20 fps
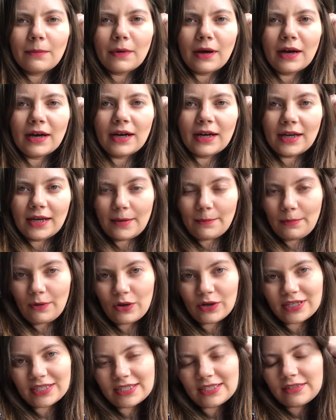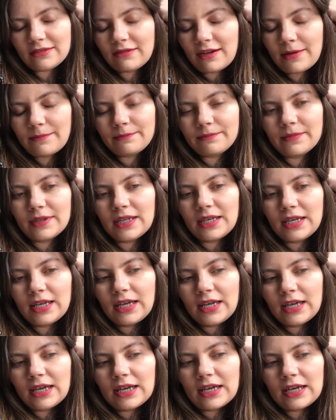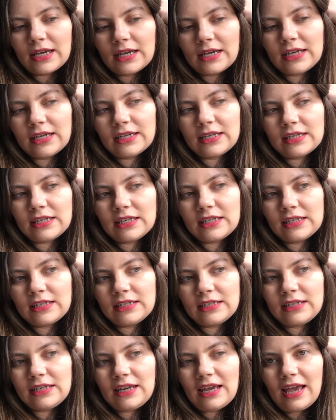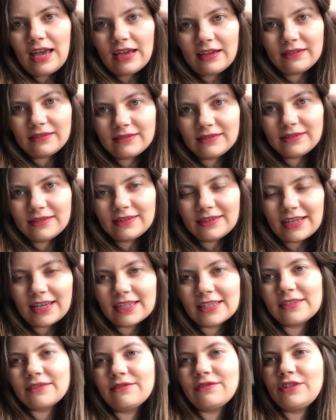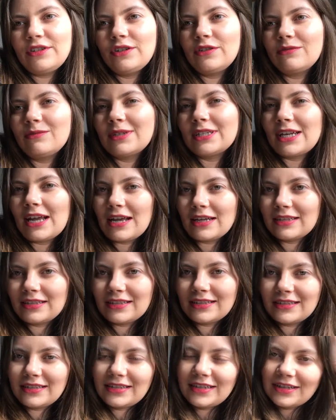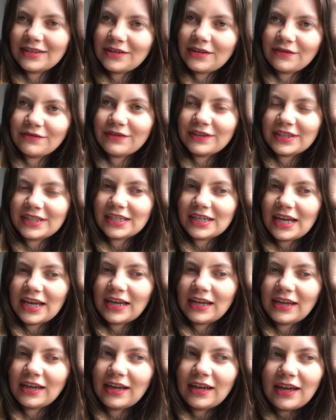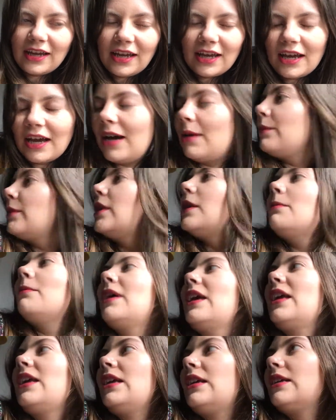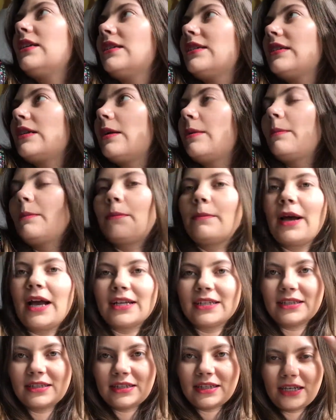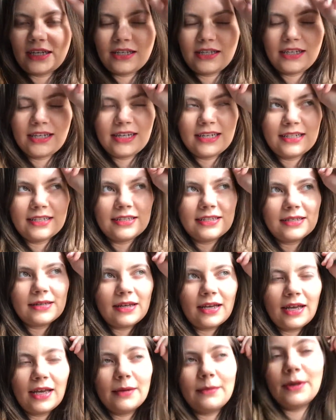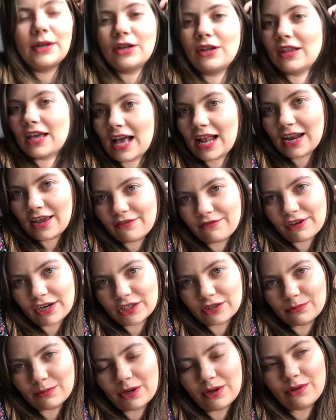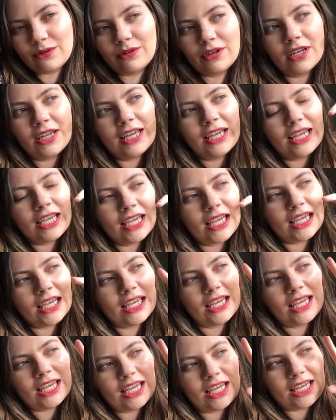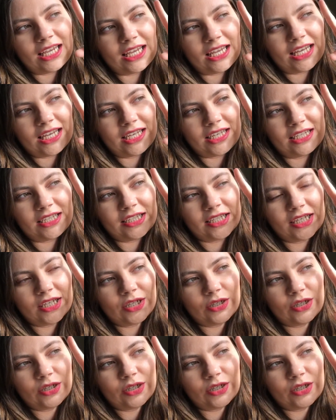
my blog Instagram, and yeah, that's a few of my tasks ticked off for today. I'm gonna make some pasta. It's another HelloFresh meal. It is,